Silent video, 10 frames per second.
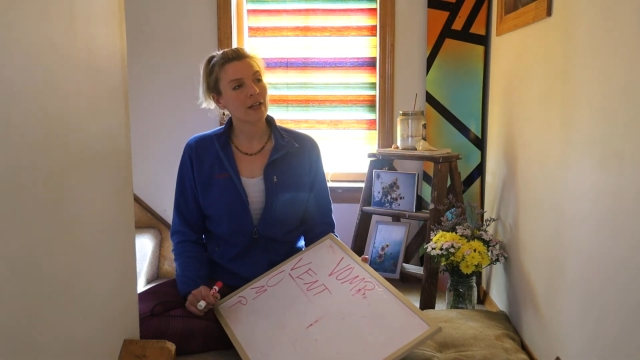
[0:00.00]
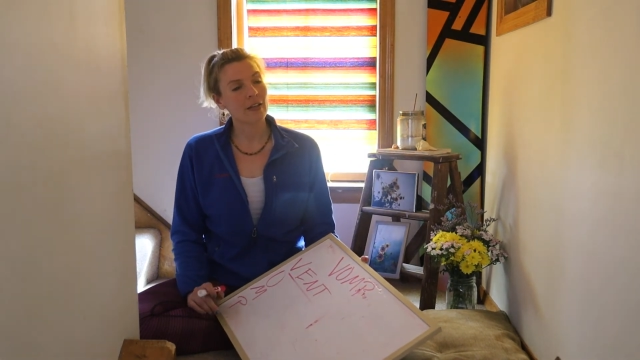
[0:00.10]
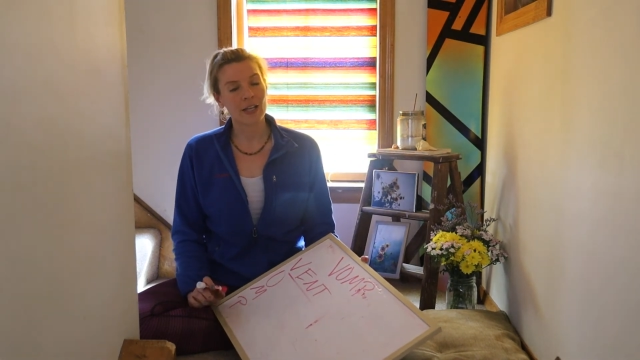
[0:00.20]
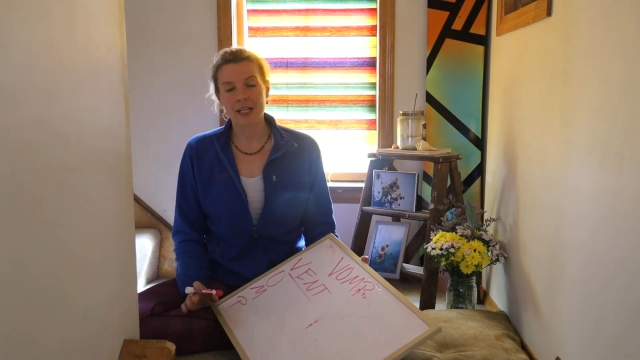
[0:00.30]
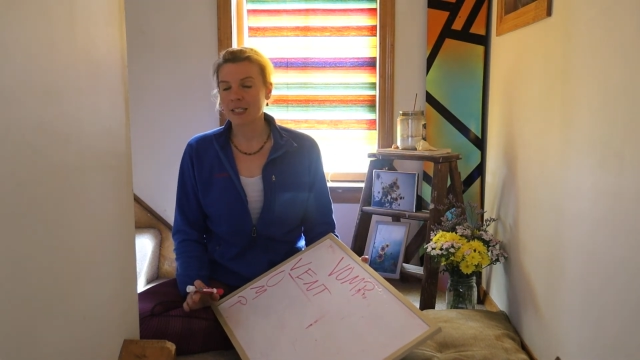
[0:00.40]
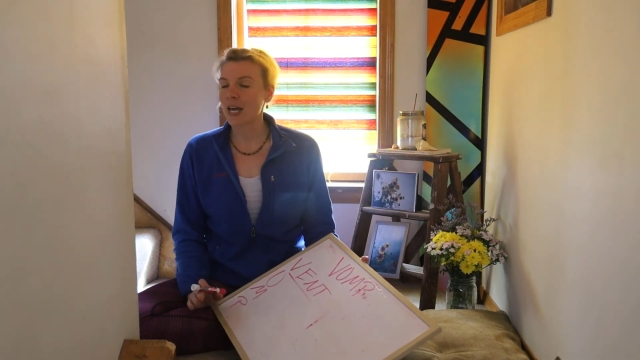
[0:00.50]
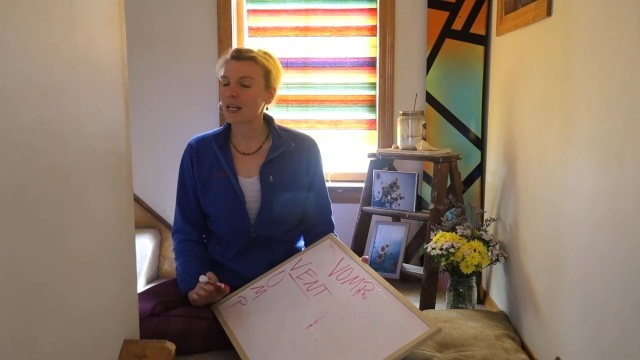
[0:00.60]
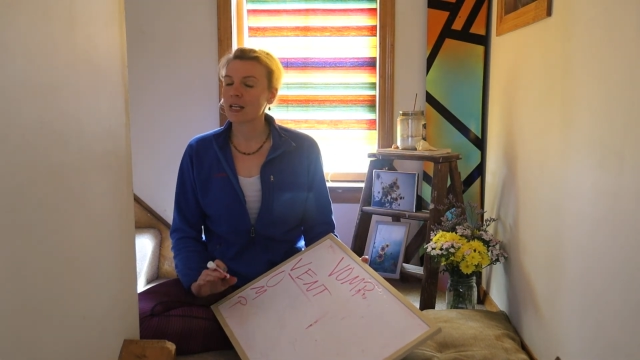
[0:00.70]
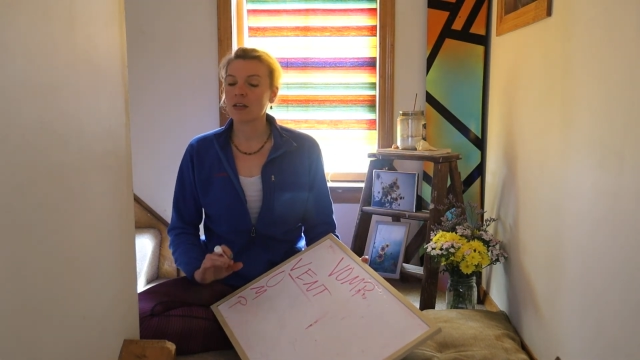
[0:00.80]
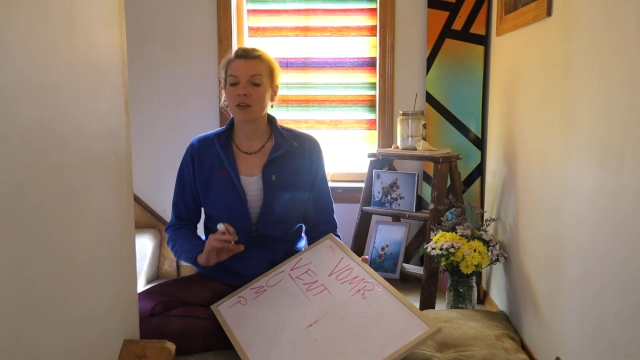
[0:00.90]
Like I
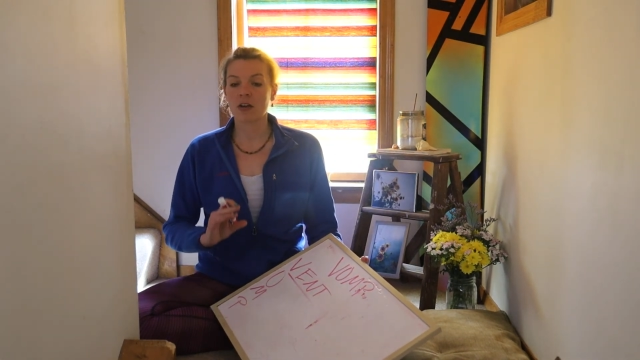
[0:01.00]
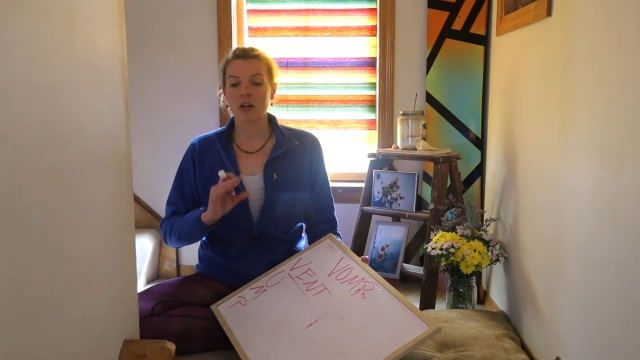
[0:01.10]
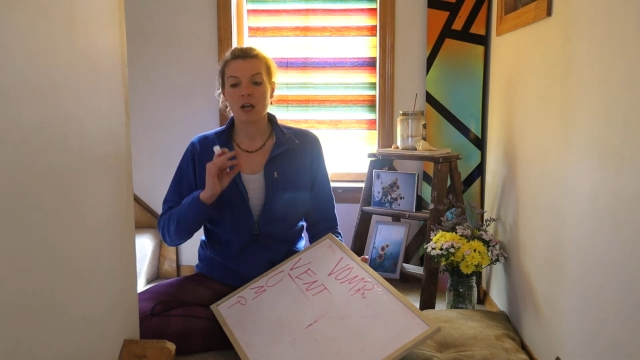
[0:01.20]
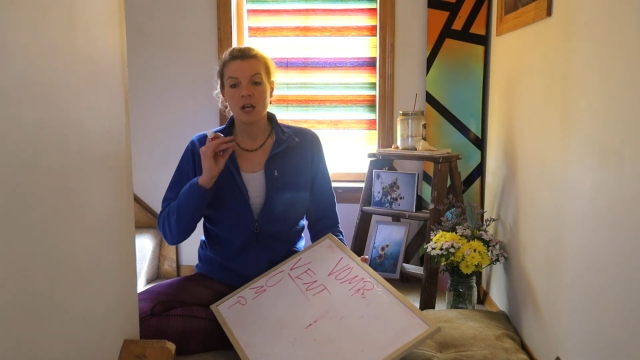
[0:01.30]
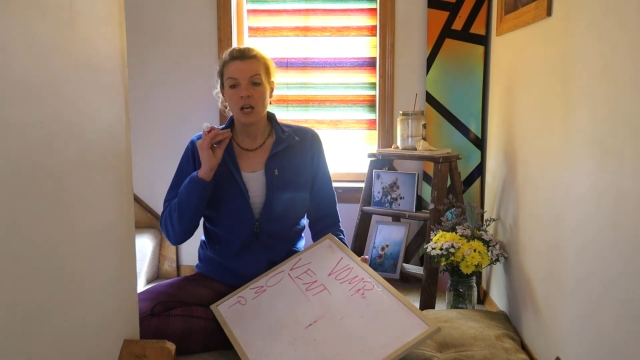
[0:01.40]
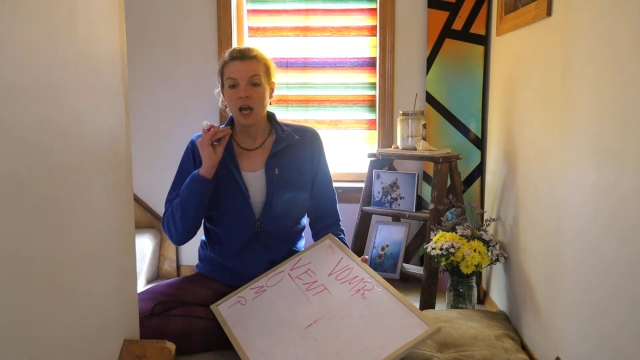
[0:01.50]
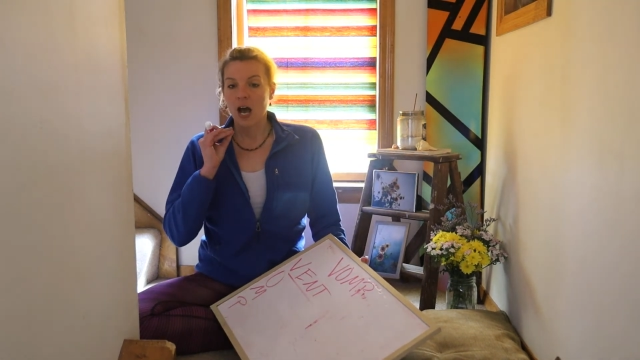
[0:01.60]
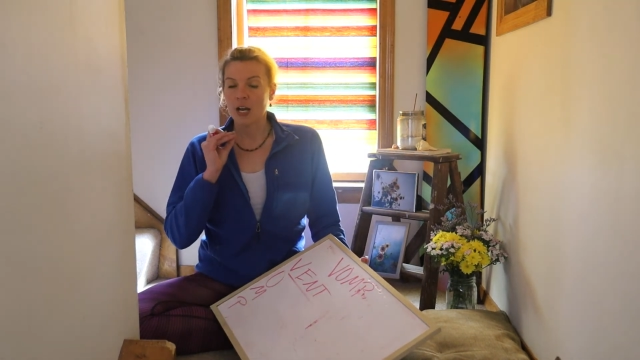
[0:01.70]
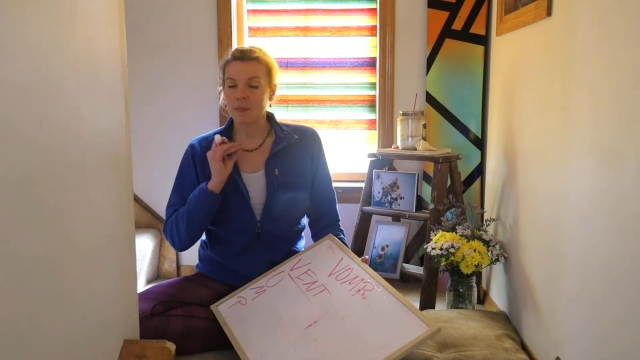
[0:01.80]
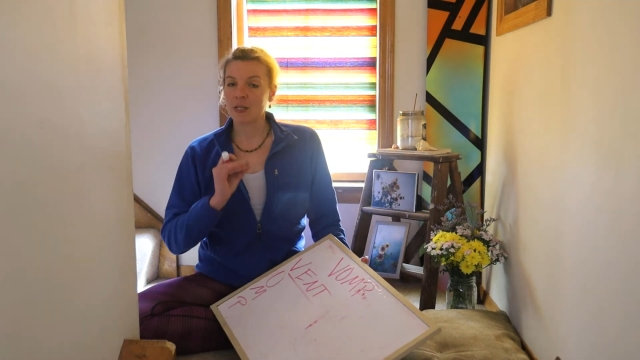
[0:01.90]
said, either
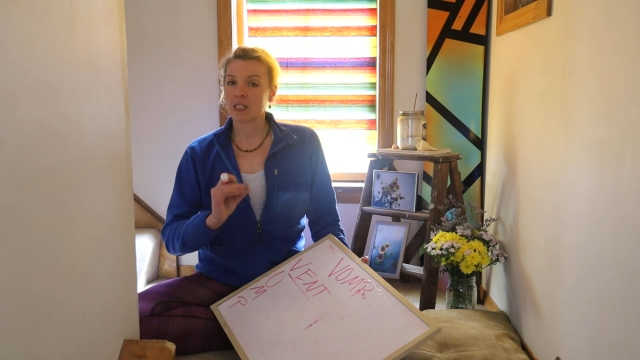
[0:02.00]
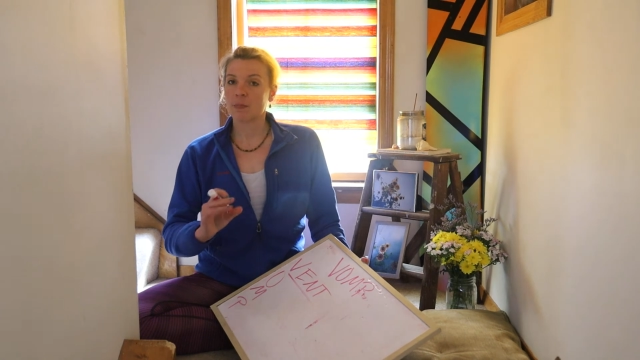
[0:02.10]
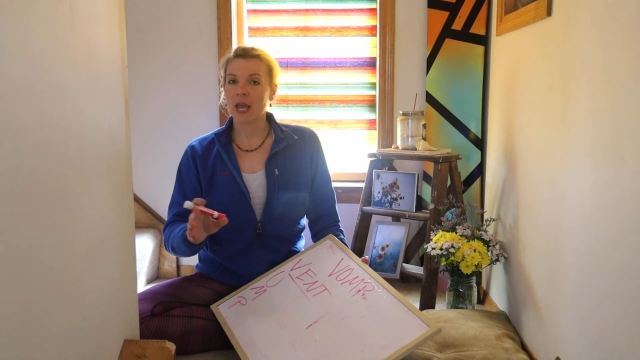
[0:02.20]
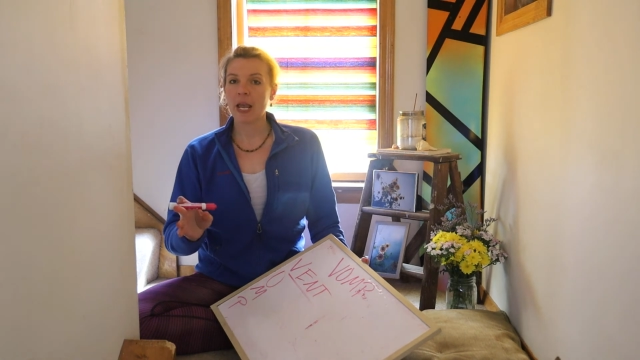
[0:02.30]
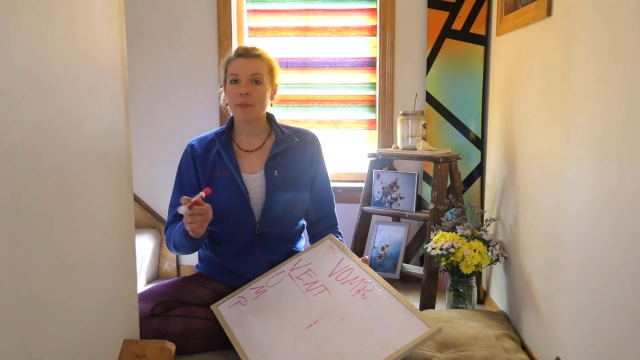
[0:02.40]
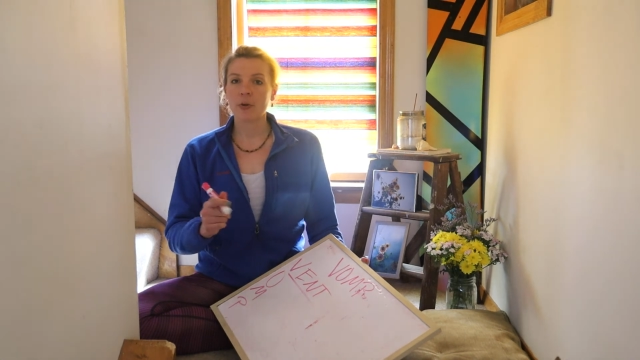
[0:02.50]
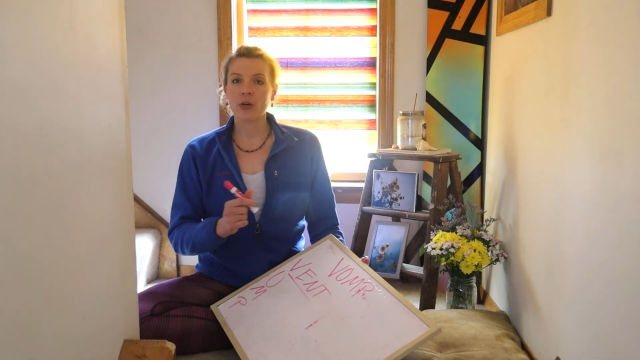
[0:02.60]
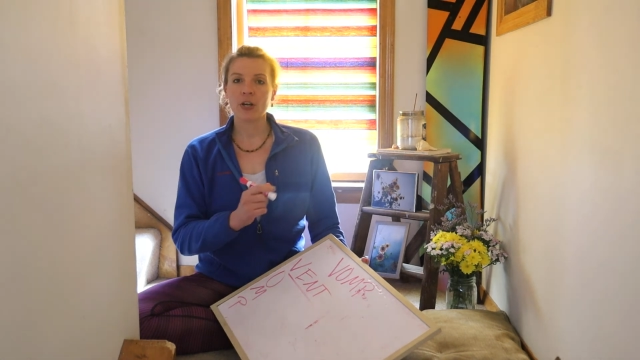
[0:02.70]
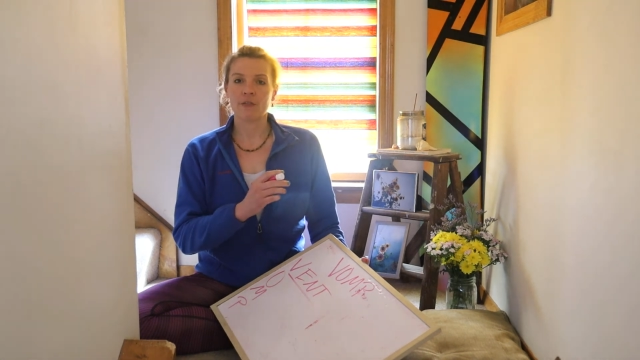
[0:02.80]
on a piece of paper.